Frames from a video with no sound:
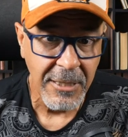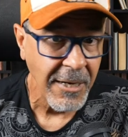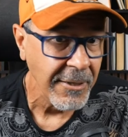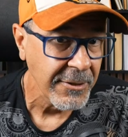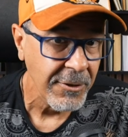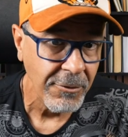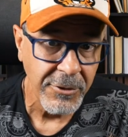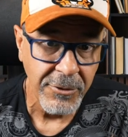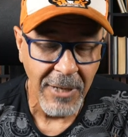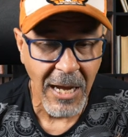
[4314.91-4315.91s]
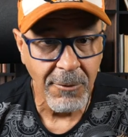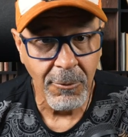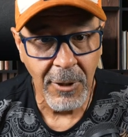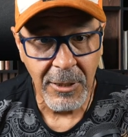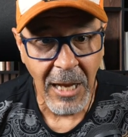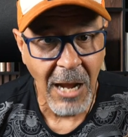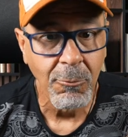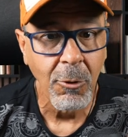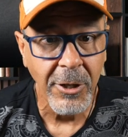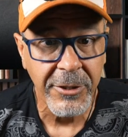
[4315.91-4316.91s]
I already told you, I
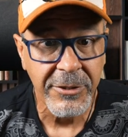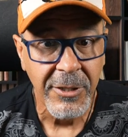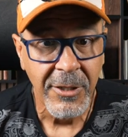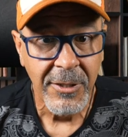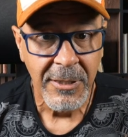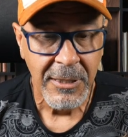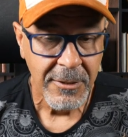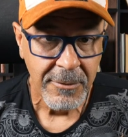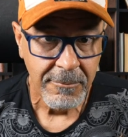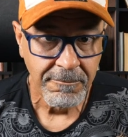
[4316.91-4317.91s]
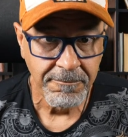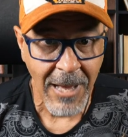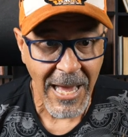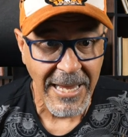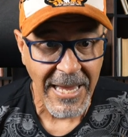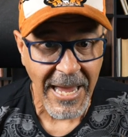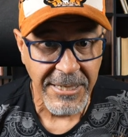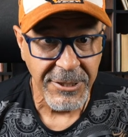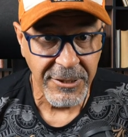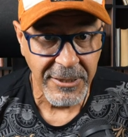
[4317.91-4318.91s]
worked my
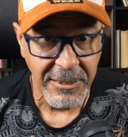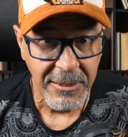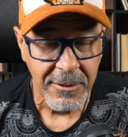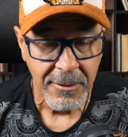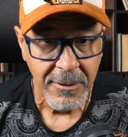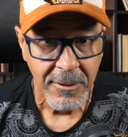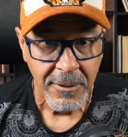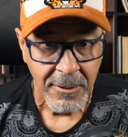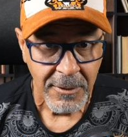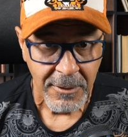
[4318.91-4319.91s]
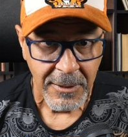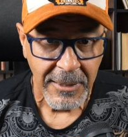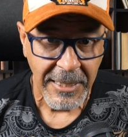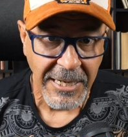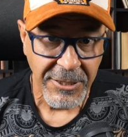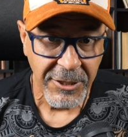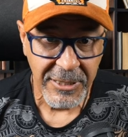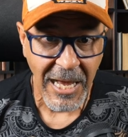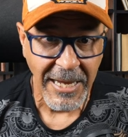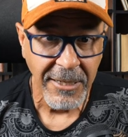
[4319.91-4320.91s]
agency,
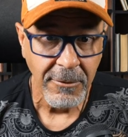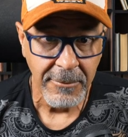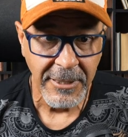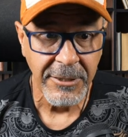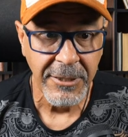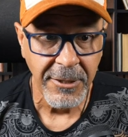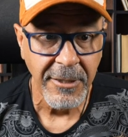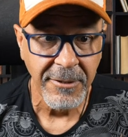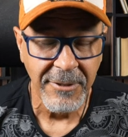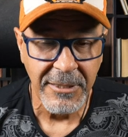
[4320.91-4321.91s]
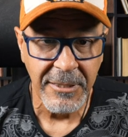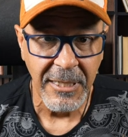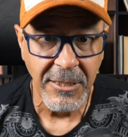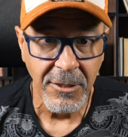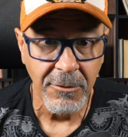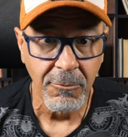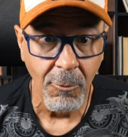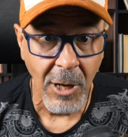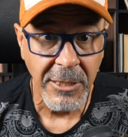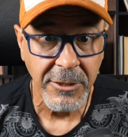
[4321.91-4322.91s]
HSI, Homeland Security Investigation,
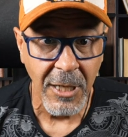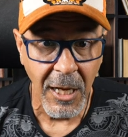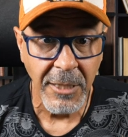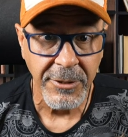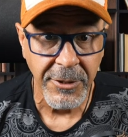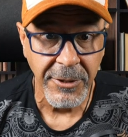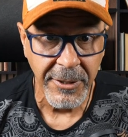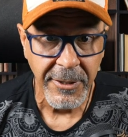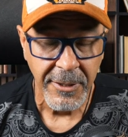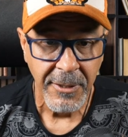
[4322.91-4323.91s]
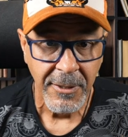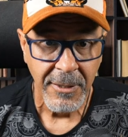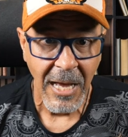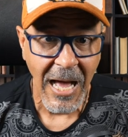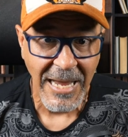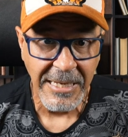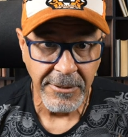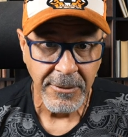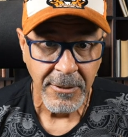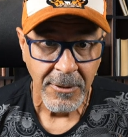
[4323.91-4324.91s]
was under ICE.